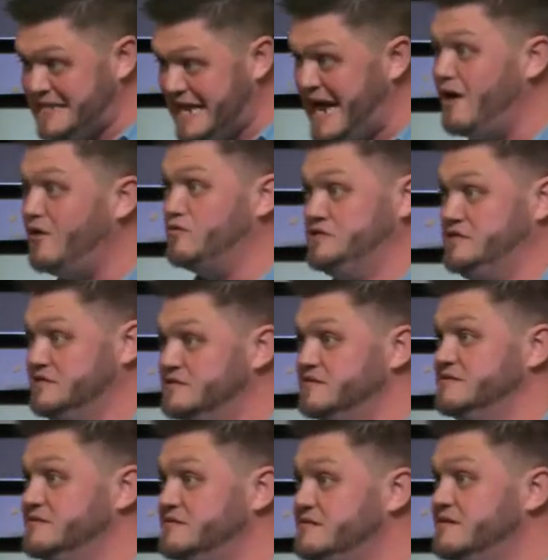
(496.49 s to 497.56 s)
out.
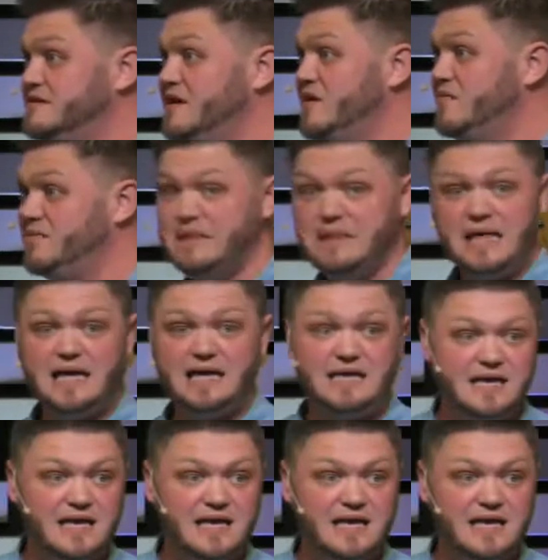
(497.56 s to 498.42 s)
Be like,